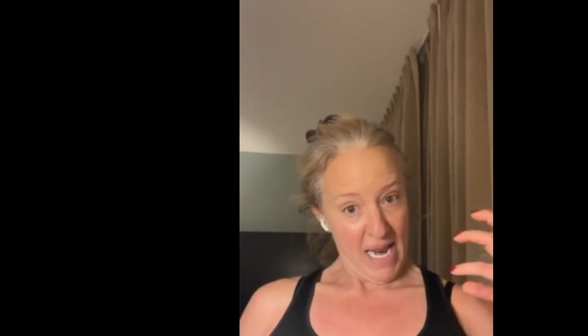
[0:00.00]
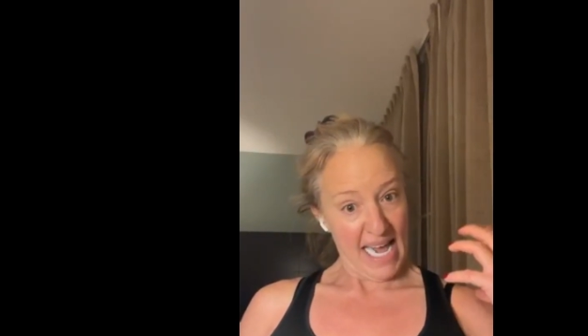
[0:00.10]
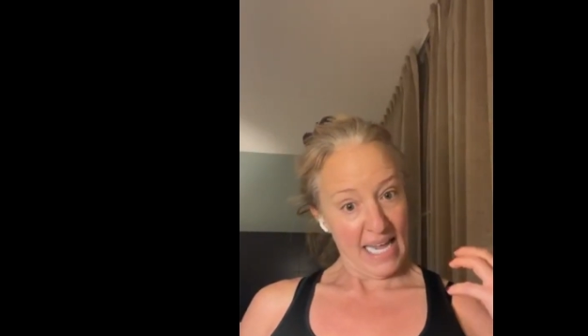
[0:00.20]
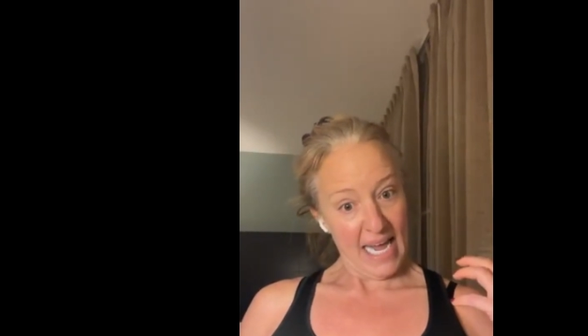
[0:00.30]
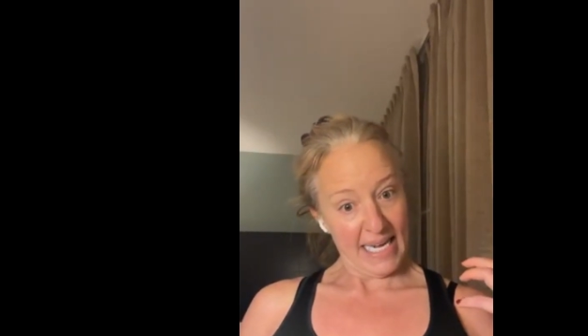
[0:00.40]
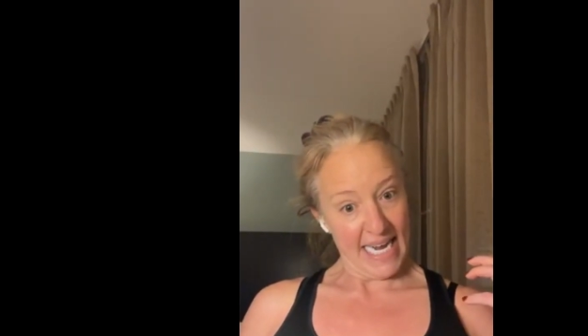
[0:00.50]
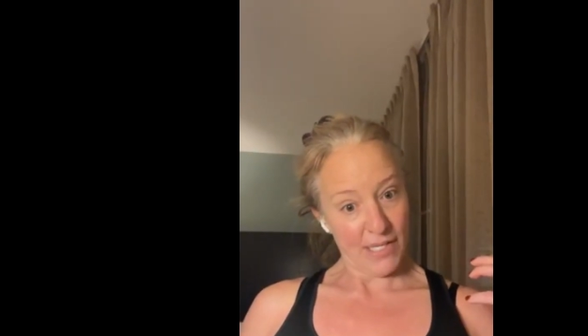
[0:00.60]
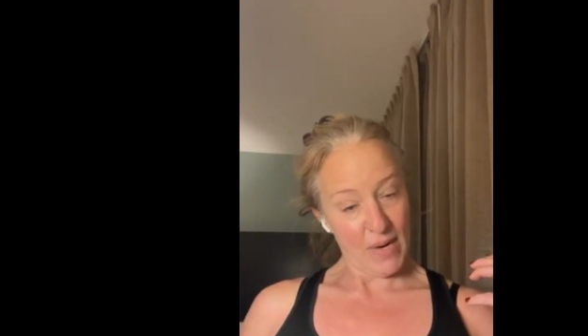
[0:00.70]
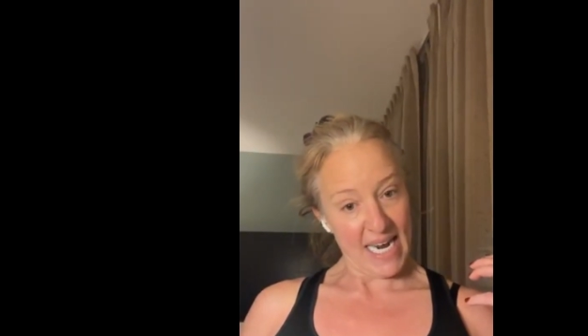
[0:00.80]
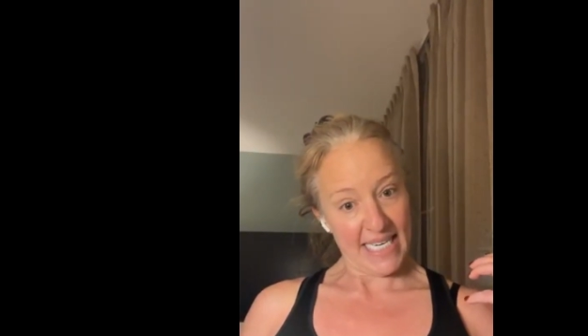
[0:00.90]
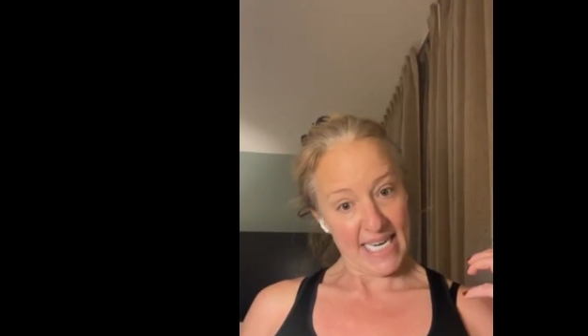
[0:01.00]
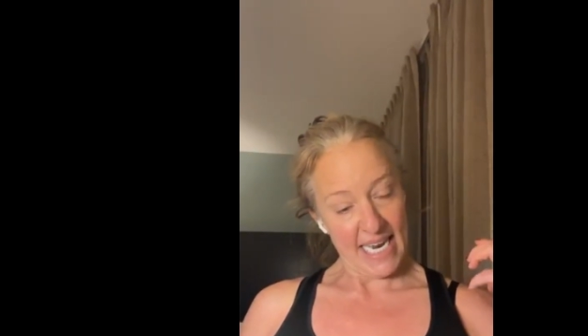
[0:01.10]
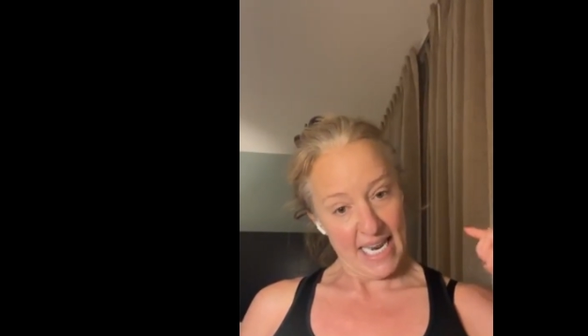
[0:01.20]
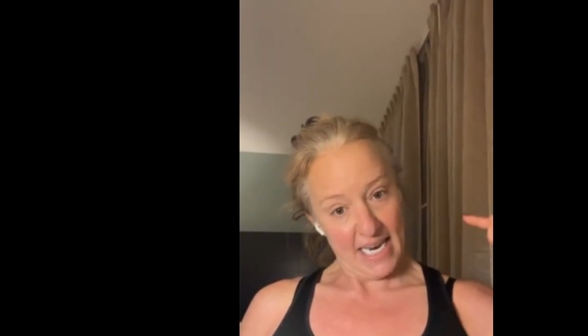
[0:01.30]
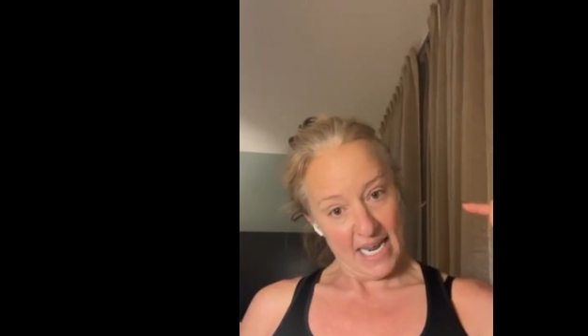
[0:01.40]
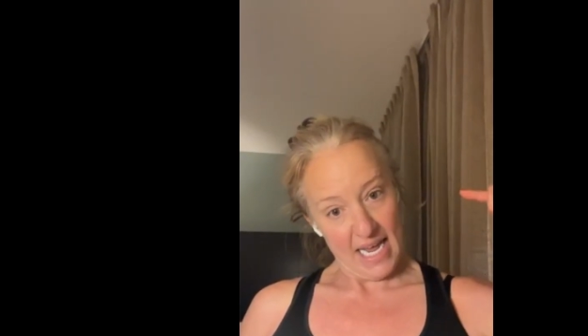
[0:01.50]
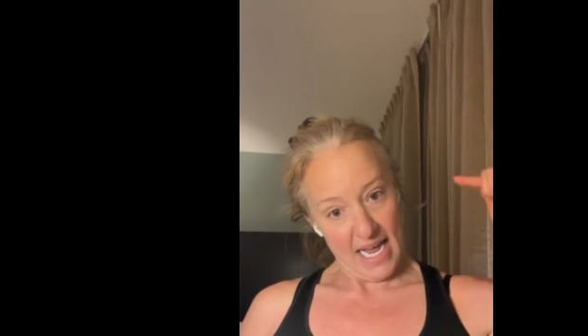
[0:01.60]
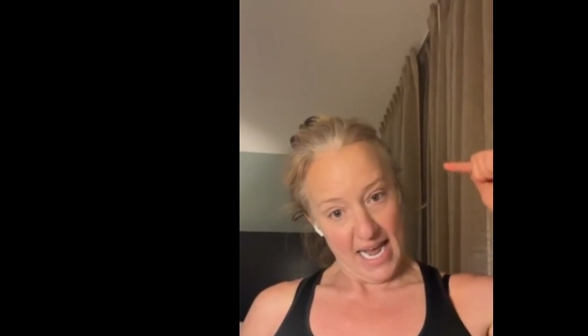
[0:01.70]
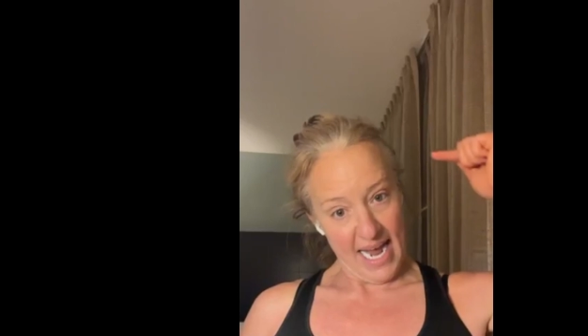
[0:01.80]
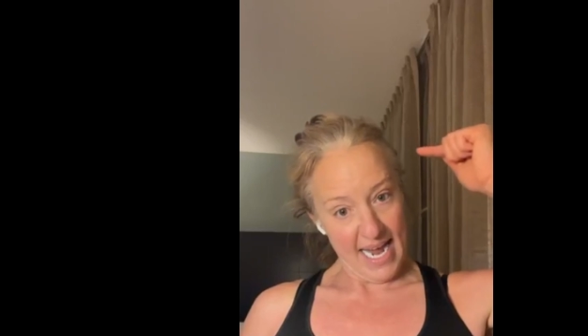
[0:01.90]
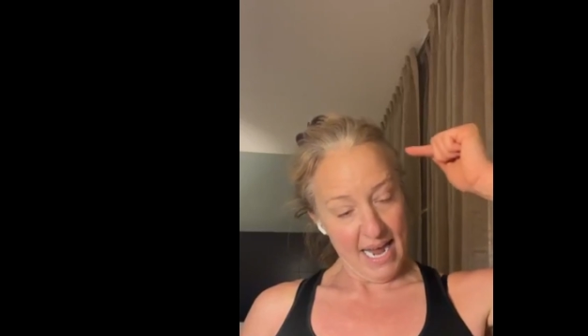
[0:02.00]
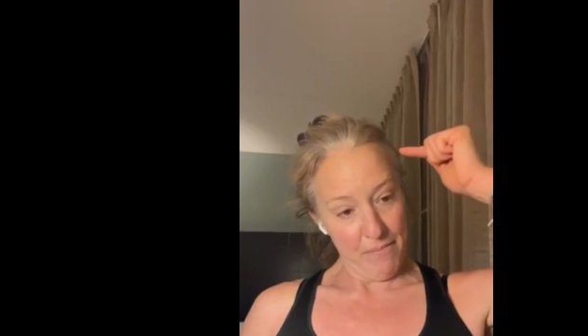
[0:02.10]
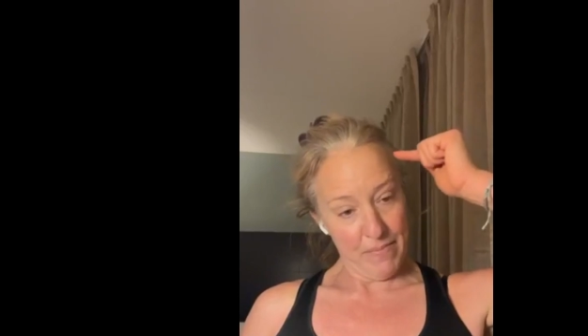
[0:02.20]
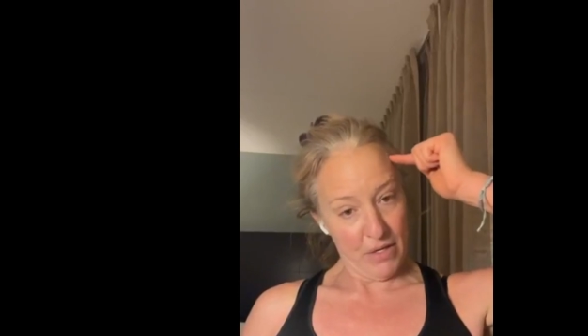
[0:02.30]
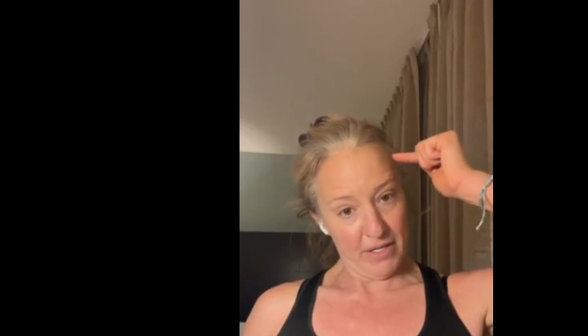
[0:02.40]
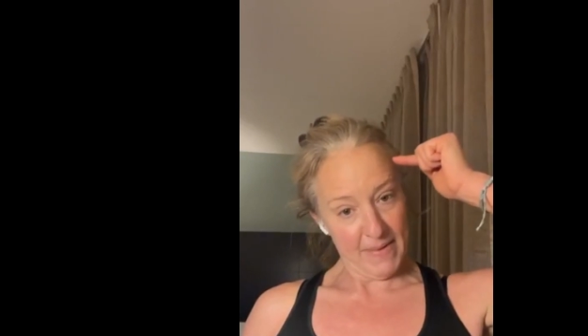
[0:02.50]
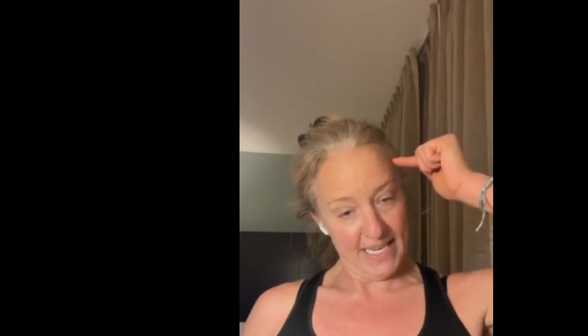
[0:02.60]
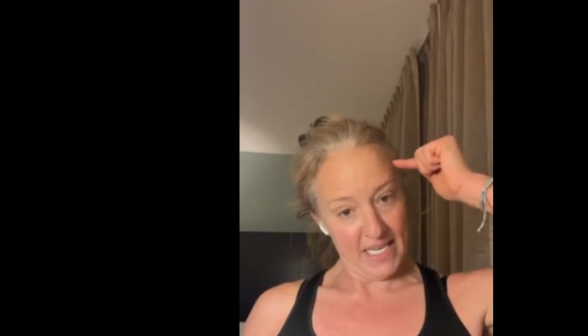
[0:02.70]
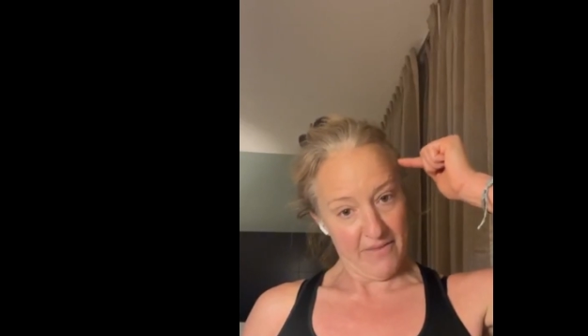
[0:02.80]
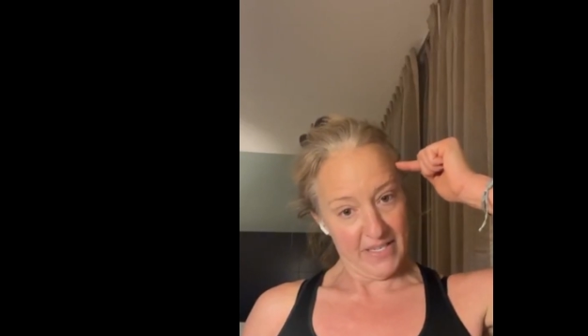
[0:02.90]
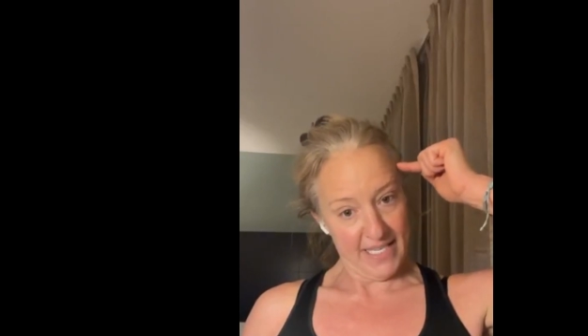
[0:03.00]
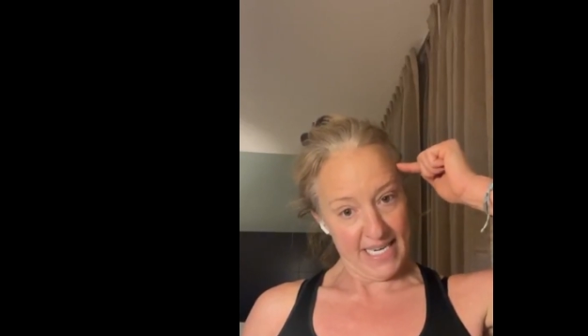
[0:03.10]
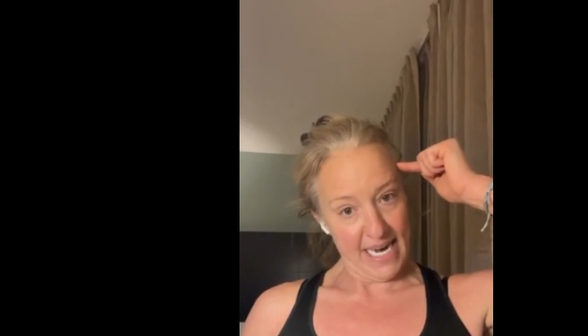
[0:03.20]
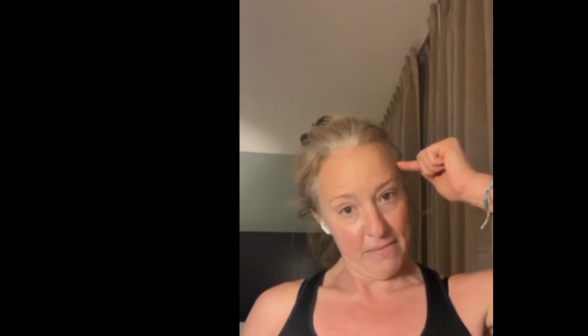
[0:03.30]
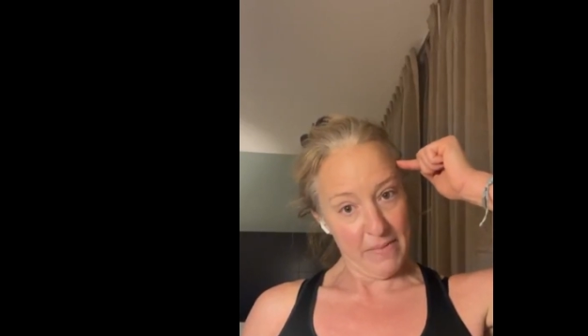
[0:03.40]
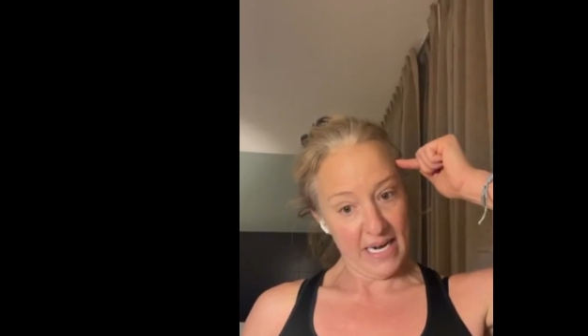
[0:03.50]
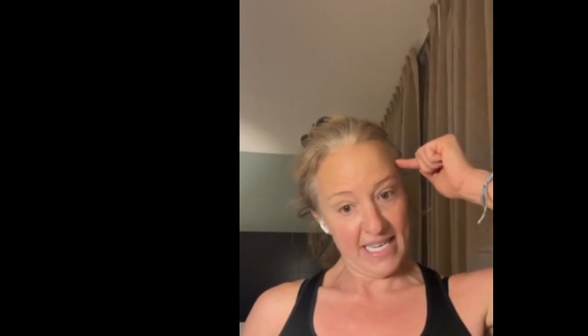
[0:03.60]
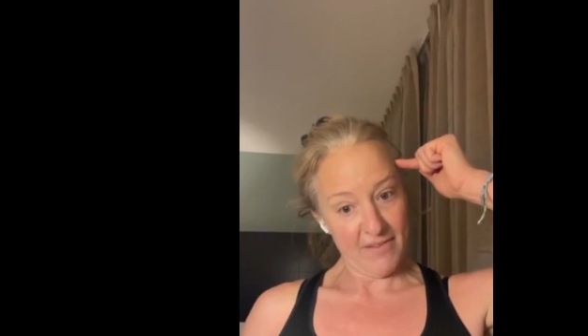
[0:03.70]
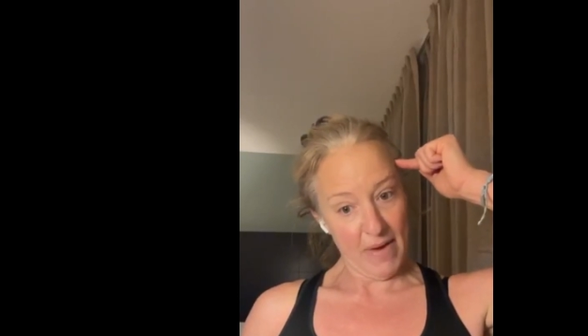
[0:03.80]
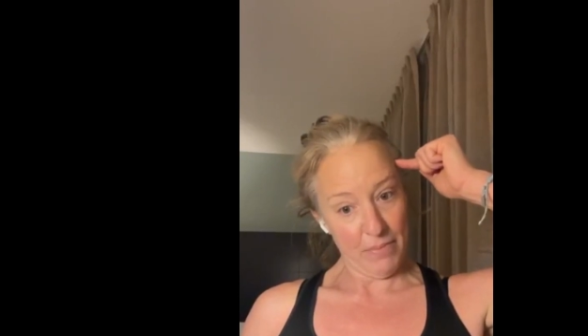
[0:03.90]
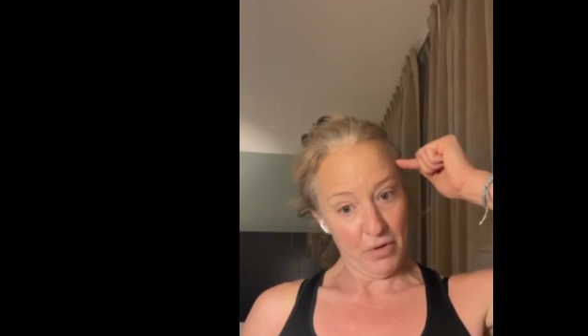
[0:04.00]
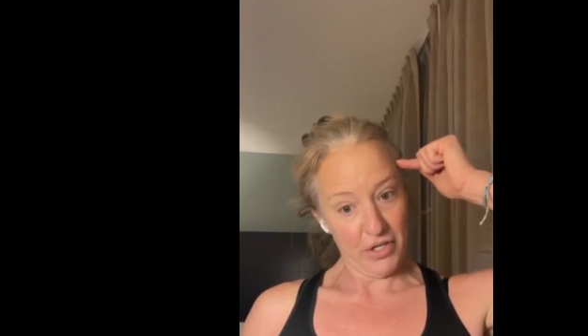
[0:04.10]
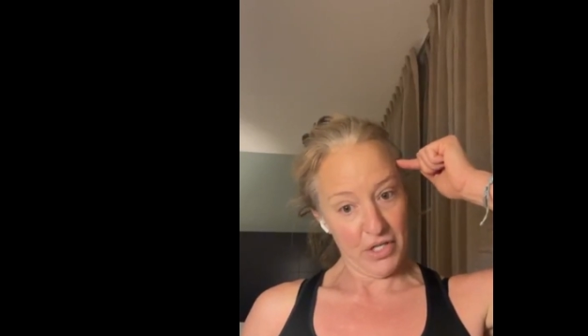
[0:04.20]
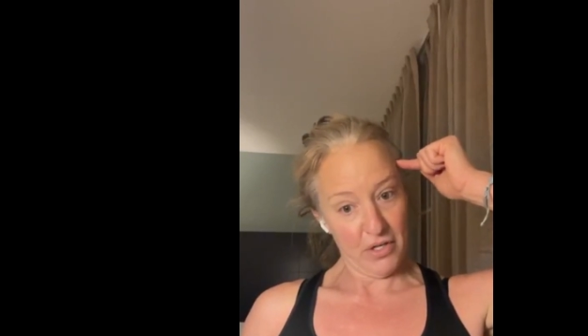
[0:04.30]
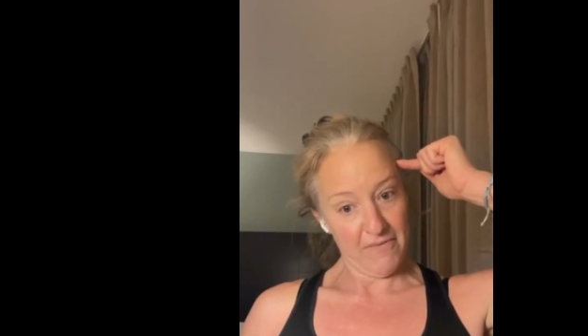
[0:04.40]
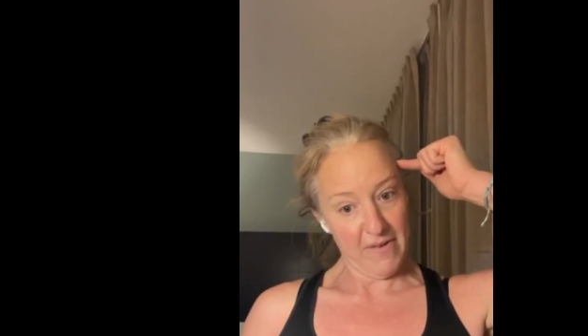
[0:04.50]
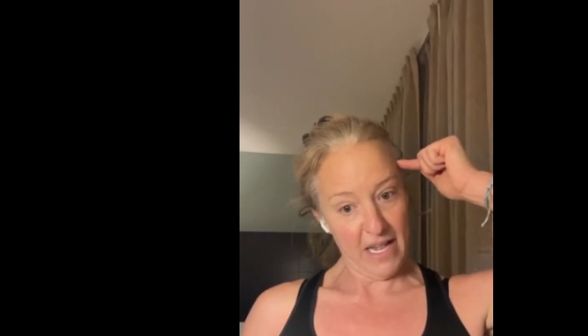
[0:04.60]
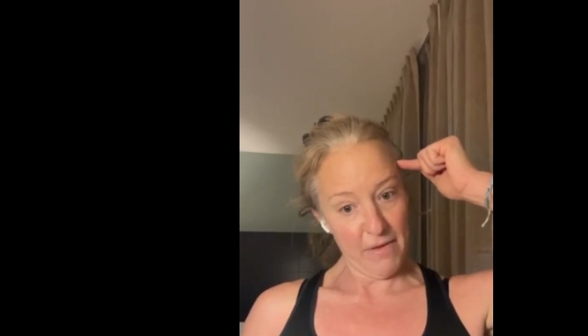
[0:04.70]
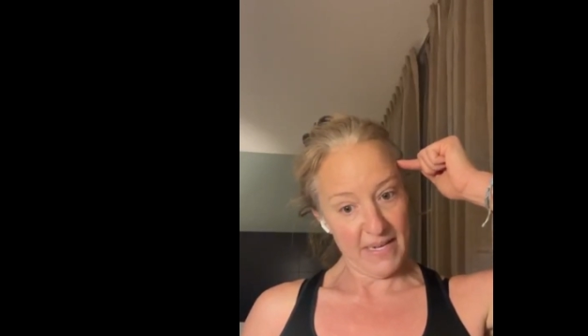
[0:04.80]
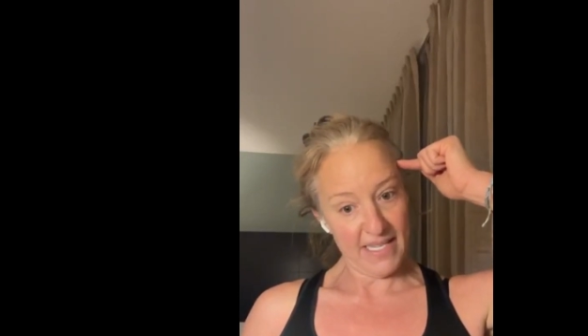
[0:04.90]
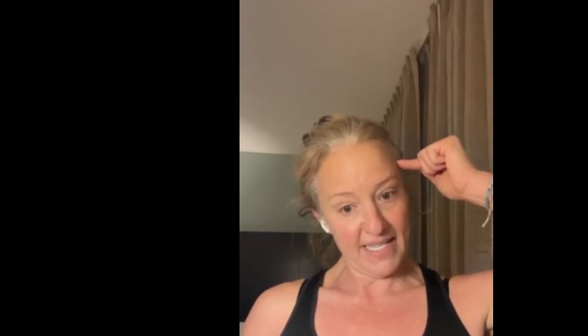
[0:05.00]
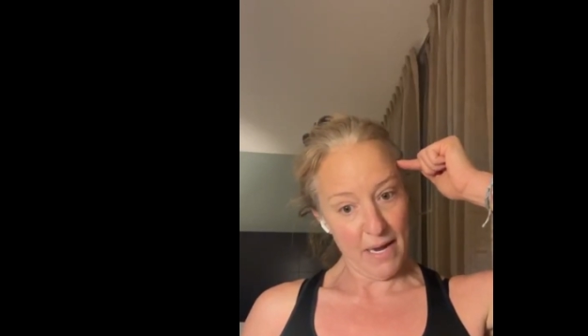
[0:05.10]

But I guess what I did? I built my self esteem because of my personal development.